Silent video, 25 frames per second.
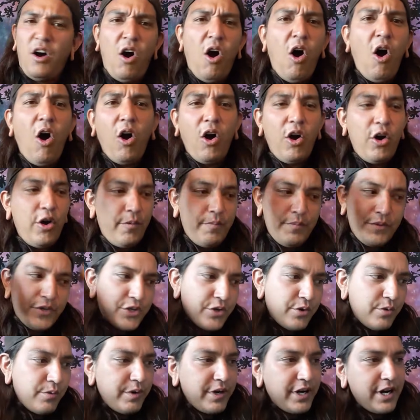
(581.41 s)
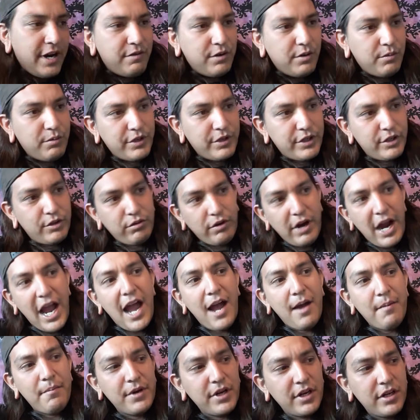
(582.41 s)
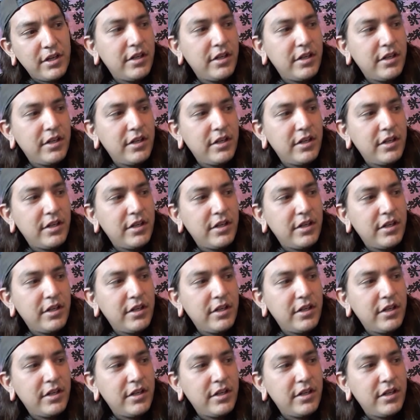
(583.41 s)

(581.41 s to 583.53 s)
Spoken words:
arms or whatever would grab,